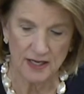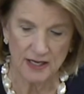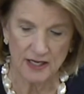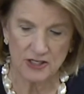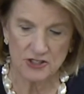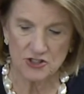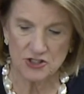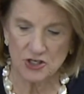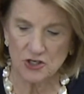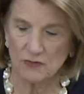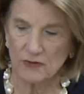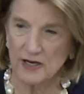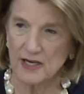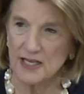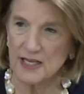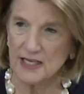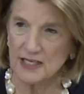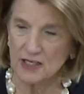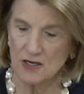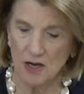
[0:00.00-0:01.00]
and
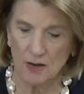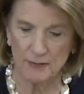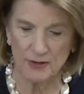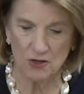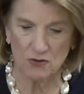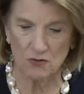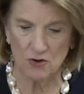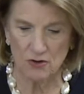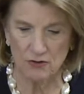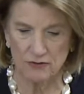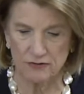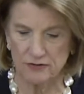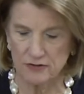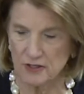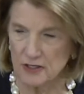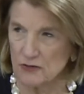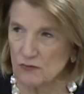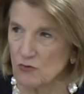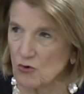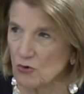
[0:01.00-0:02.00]
generate economic growth
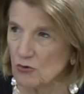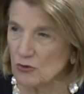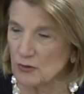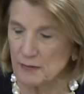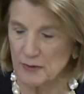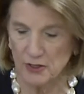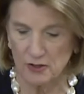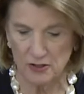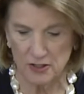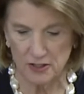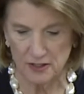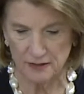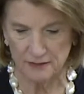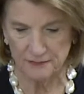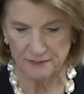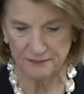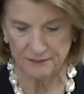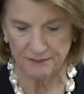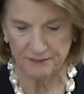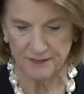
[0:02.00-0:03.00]
in rural America.
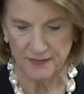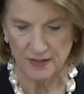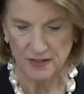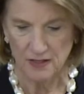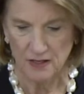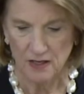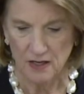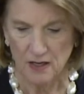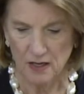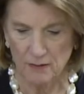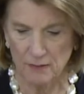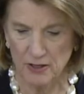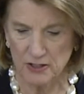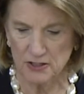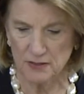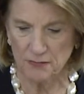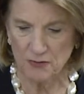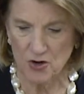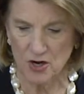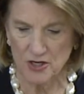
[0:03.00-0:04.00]
Among
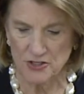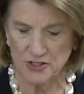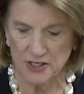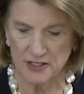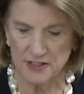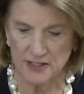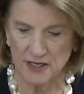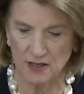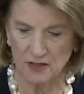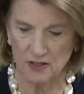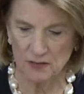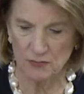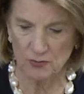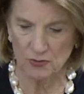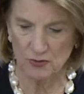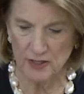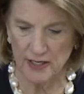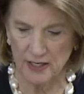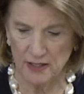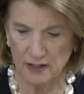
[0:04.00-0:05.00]
the projects
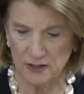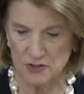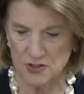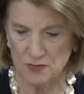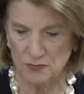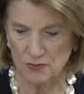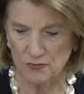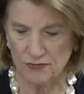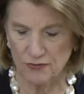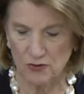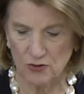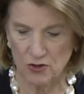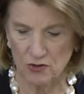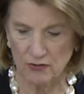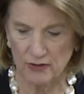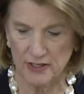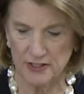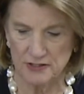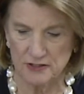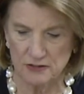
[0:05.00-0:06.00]
eligible for a
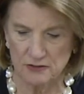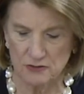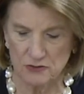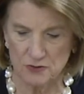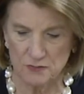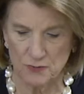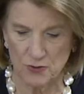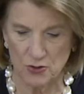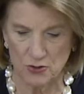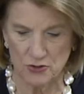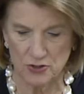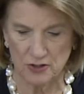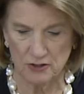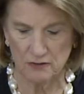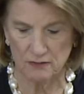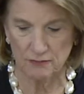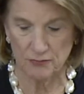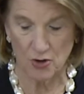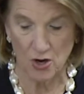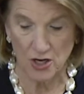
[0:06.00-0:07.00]
grant under this
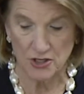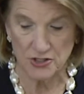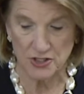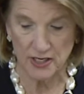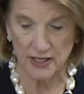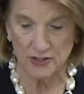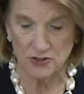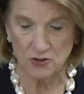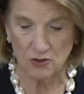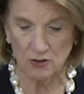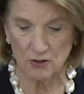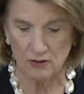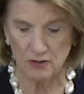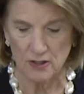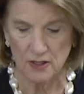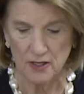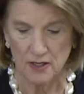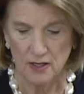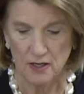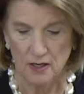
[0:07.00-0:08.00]
project are
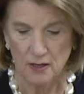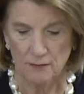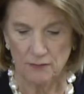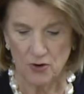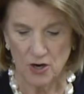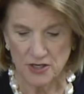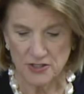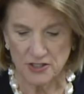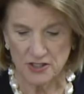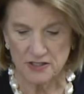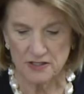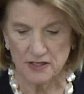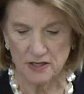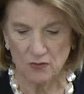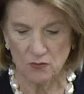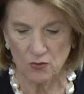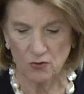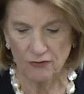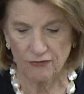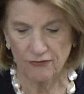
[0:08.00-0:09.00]
projects
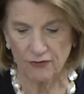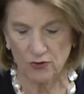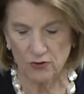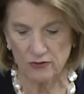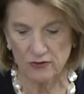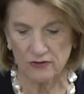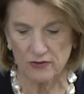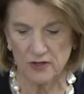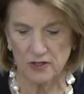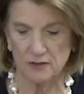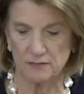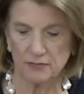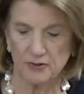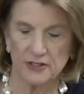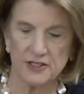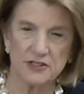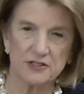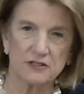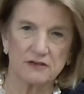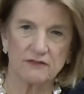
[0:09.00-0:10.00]
that will further the
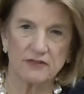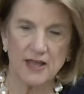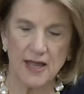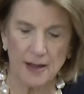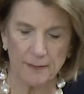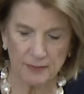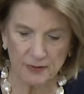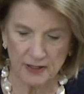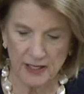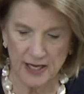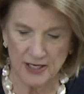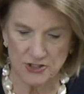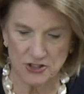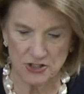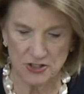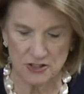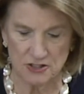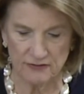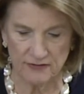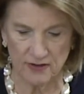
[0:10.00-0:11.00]
completion of the
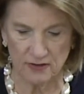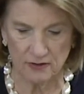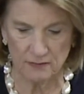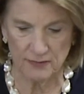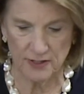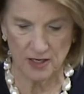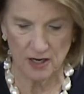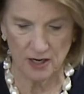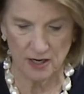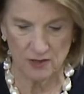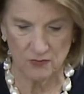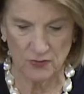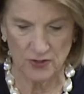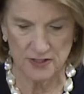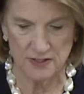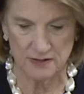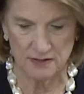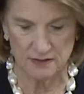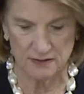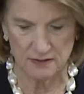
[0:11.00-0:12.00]
Appalachian Development Highway
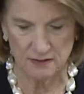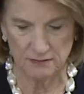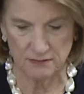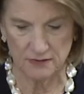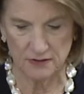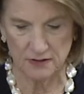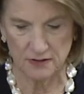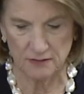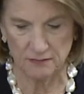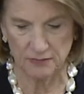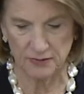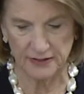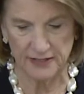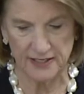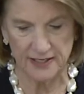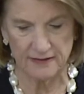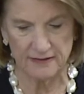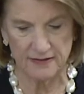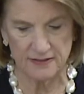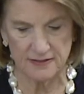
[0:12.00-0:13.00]
System.
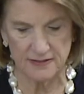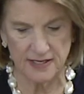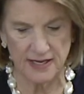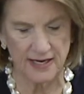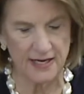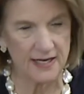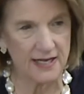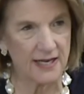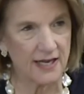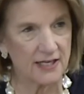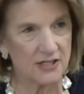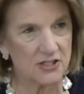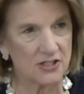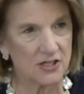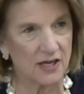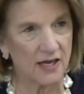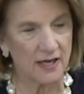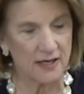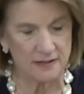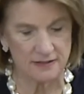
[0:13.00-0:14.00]
Completing this
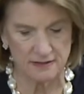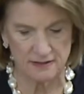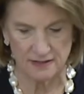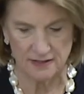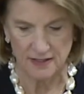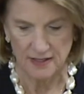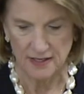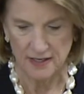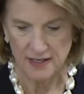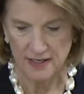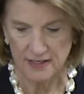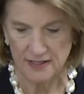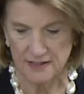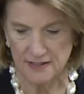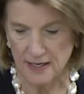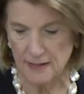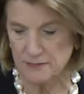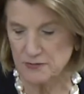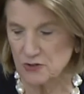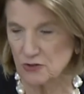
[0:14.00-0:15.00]
ADHS is
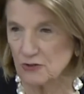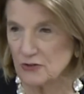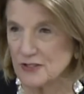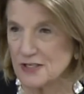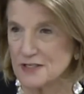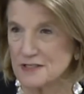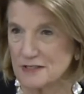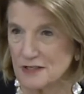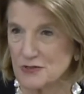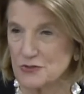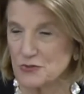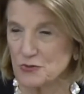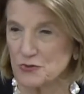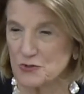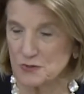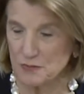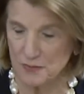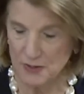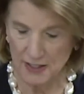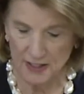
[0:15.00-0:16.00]
absolutely essential
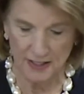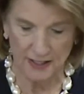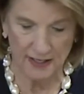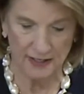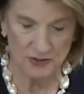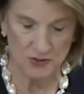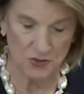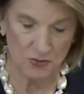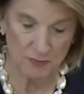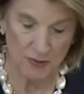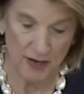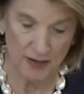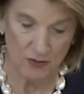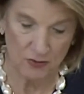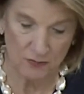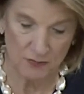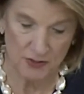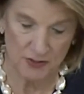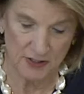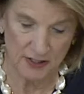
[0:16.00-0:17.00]
to me and to my
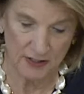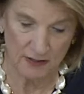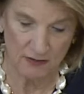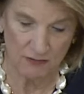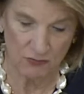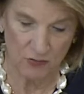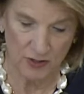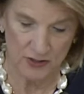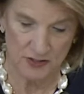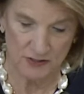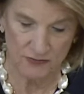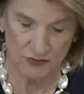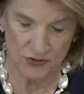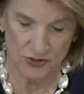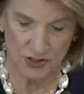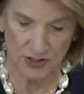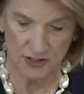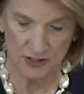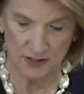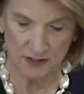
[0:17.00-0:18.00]
home state of West
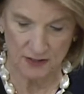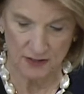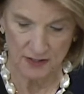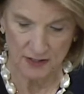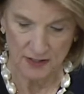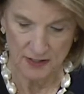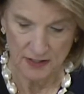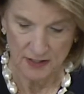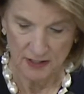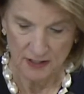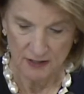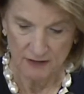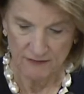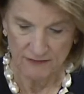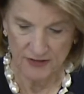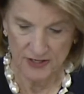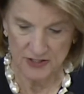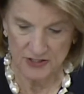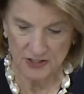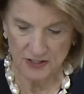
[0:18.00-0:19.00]
Virginia.
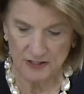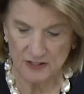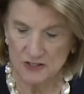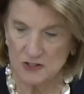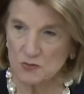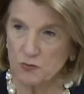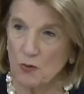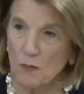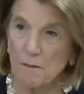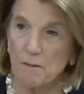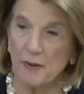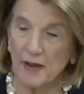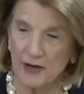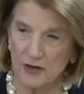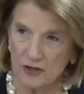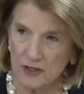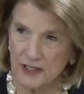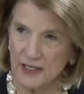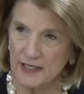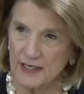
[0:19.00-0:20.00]
Finishing this will
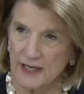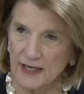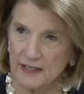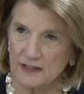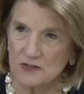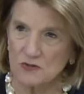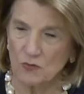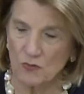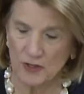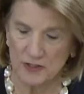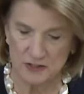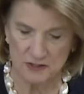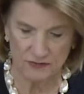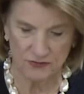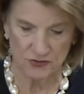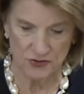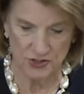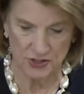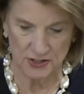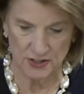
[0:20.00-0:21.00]
better connect West
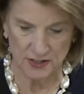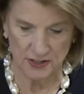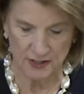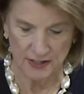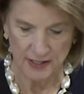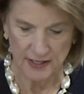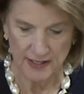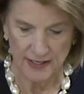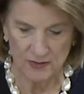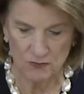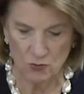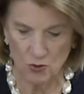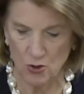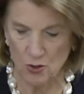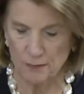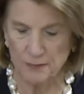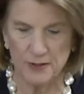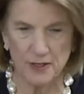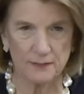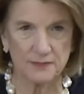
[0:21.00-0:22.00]
Virginia and will
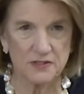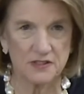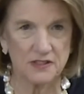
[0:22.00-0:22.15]
open up